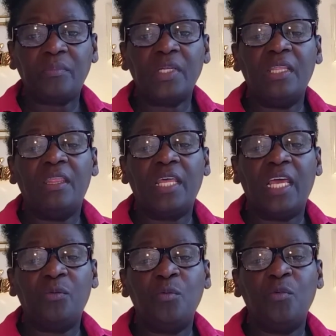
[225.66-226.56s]
And
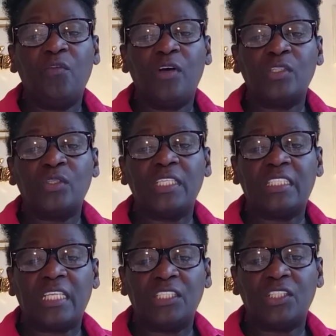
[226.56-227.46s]
then we move on to
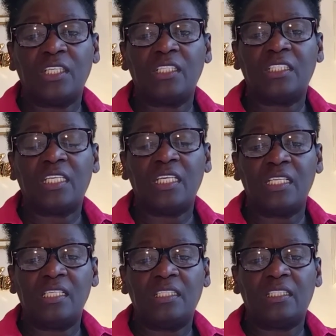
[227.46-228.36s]
essential
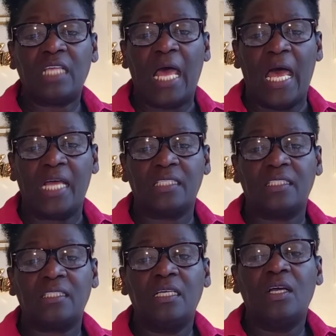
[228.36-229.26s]
skills
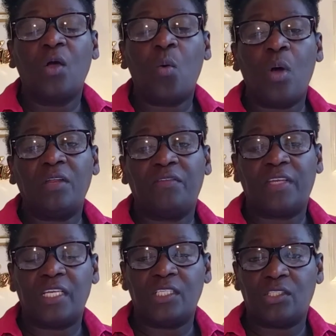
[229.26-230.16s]
and
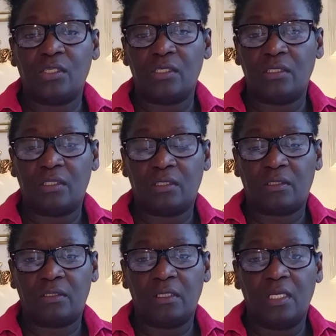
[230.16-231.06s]

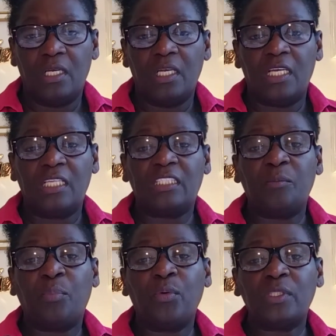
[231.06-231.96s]
qualifications. It is
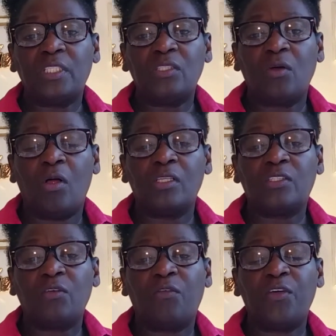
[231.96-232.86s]
important
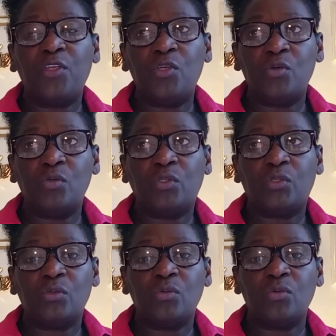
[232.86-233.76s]
also for you
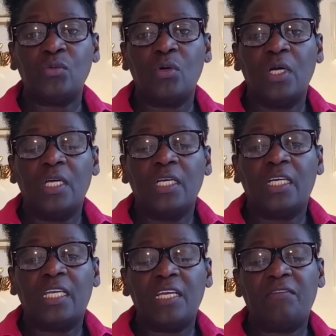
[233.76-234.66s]
to
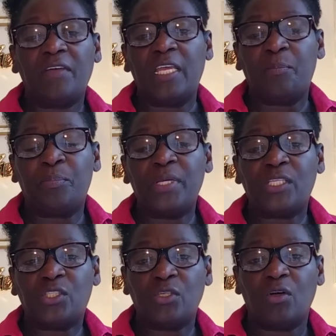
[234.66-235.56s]
give a
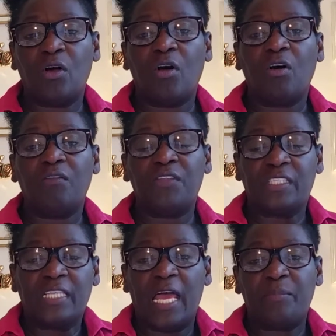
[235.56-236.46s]
picture of the
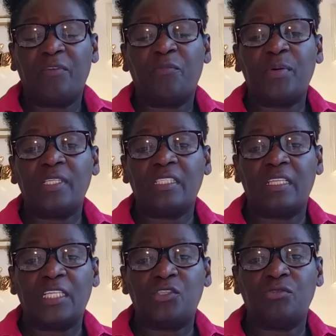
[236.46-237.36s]
type of person
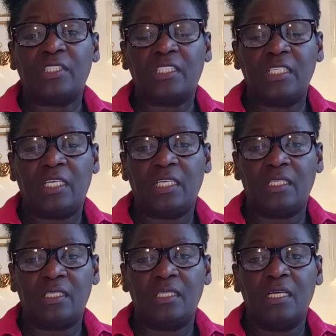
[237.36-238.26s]
that you're
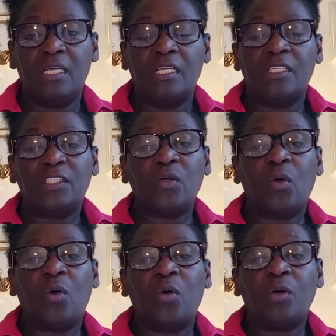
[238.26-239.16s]
seeking.
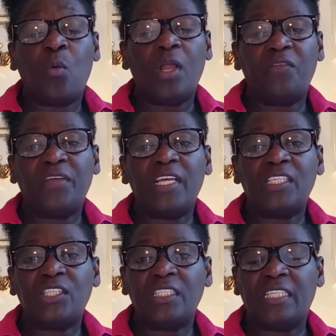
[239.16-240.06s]
So qualifications,